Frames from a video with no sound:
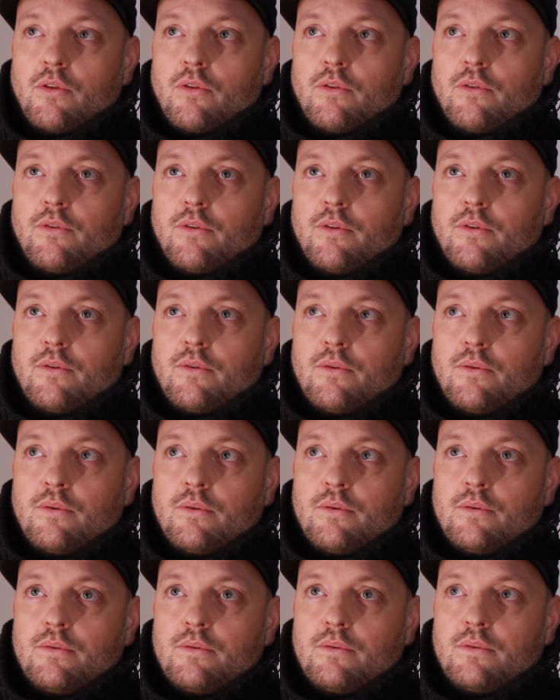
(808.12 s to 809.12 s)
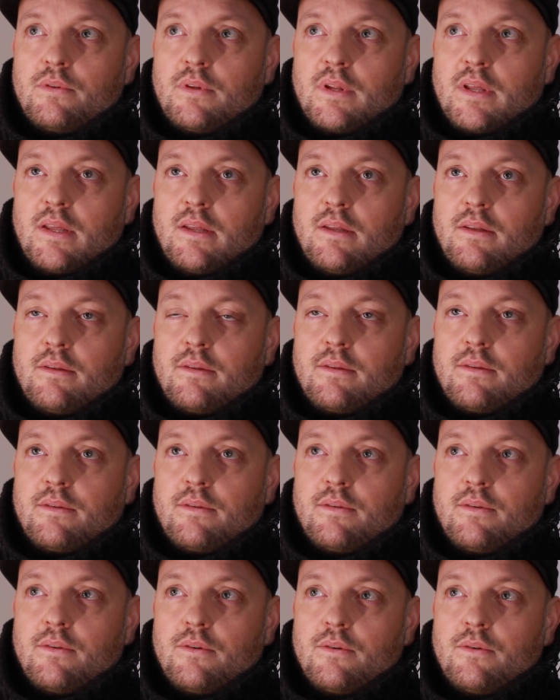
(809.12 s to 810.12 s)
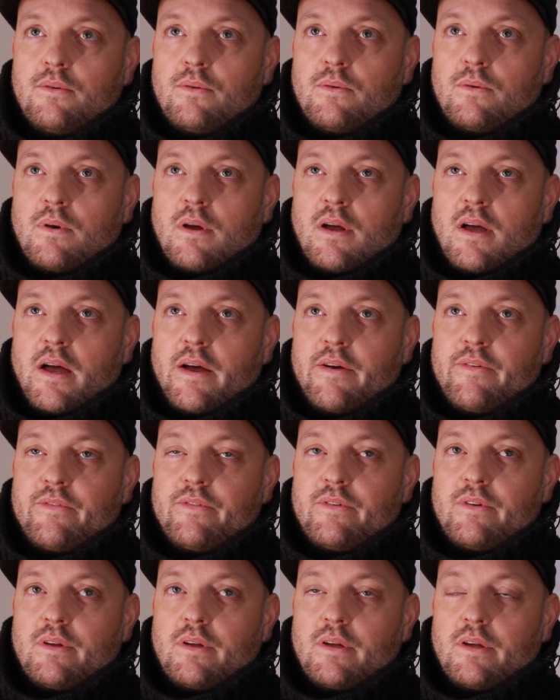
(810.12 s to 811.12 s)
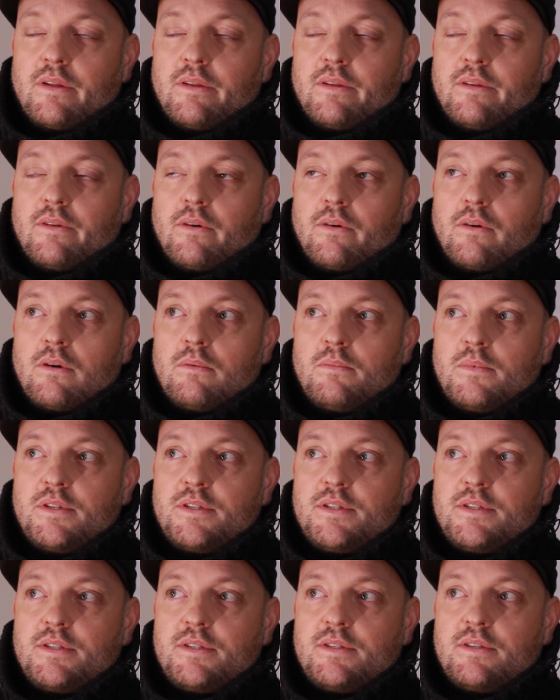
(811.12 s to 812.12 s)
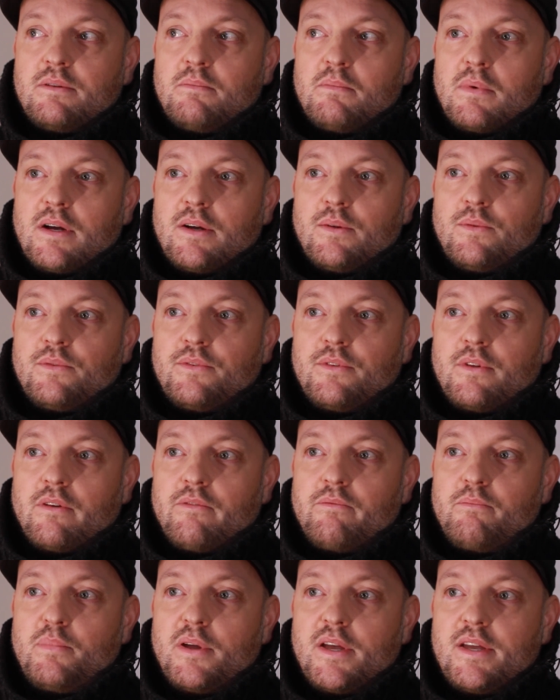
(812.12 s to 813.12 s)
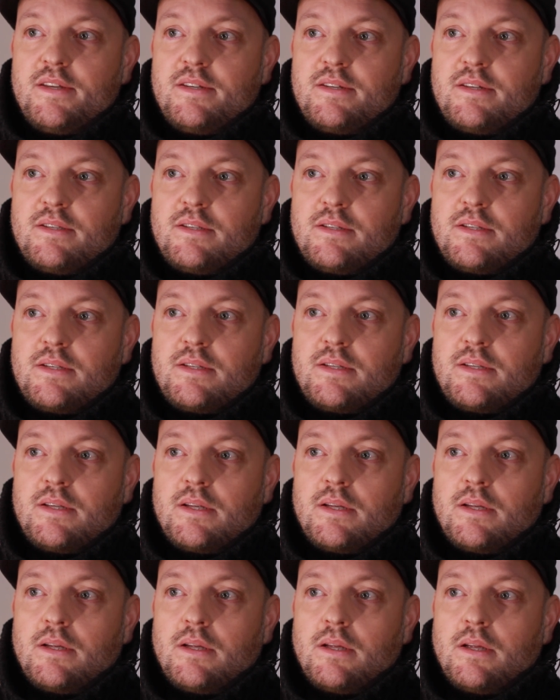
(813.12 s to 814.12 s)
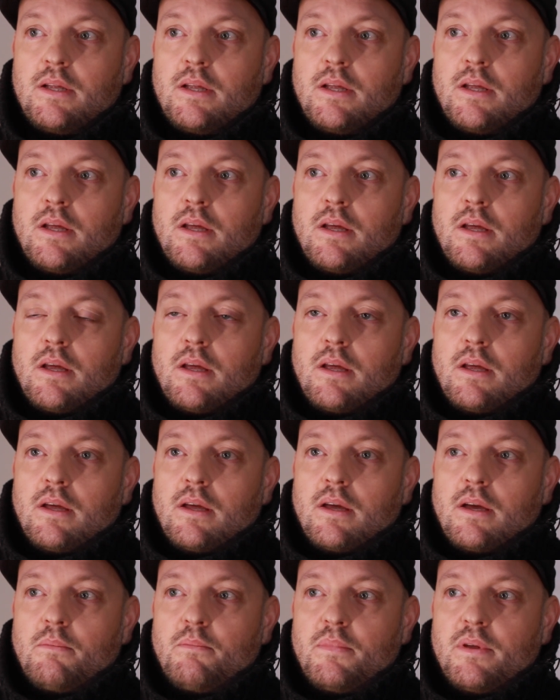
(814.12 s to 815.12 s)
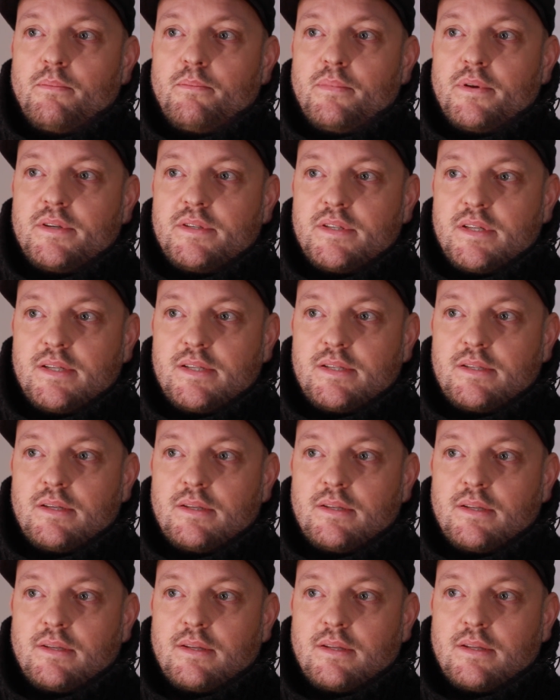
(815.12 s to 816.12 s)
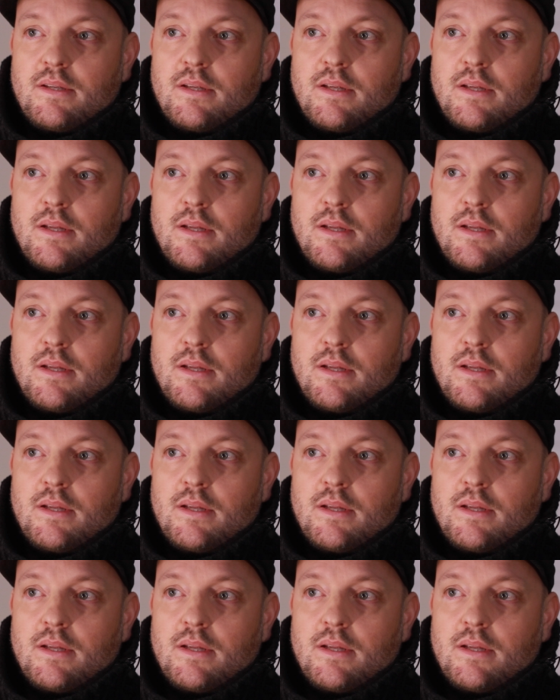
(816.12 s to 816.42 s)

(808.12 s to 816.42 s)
You need to have enormous amount of patience and be persistent.